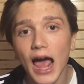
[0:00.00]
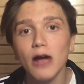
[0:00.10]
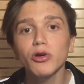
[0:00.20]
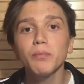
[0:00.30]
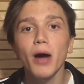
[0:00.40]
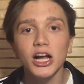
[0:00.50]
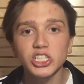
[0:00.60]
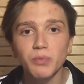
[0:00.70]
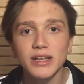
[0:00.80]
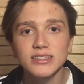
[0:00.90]
I would
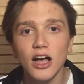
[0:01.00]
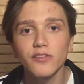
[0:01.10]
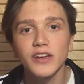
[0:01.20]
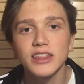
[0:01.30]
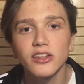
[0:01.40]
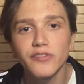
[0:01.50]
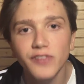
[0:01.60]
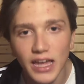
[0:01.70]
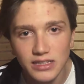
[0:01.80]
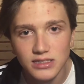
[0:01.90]
punch myself in the
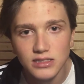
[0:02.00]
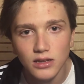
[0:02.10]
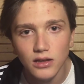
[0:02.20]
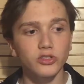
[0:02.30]
face.